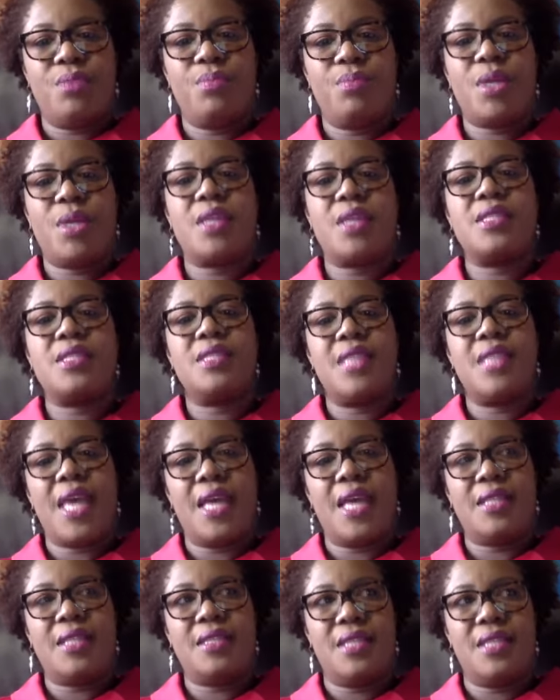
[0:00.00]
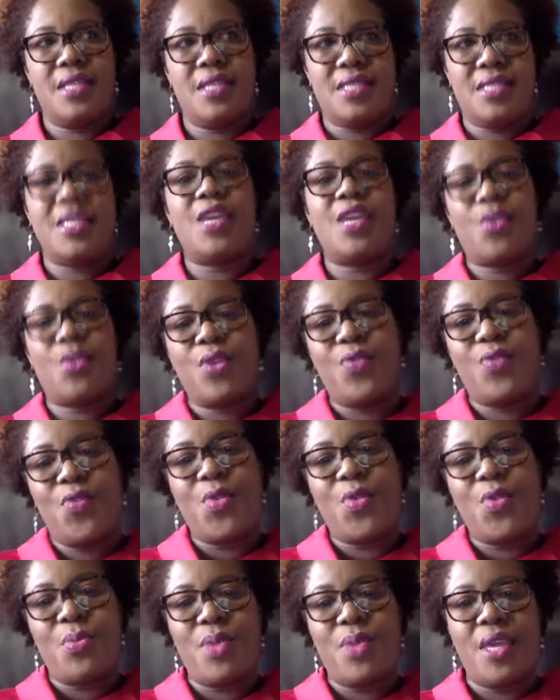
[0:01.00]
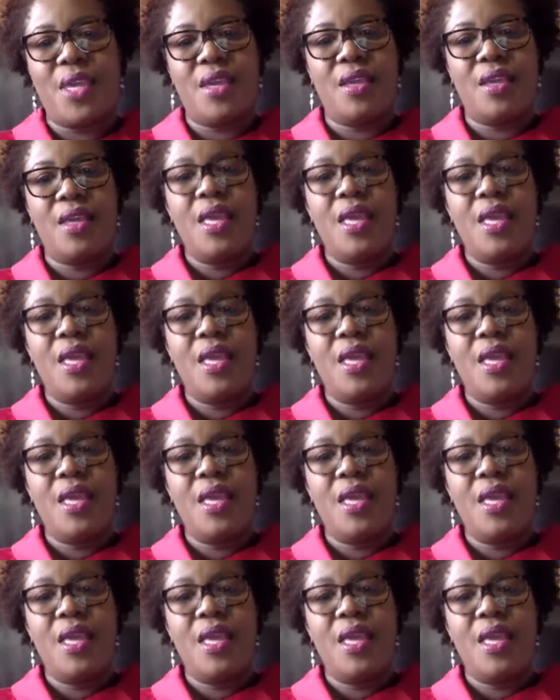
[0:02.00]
because that is sacred for me.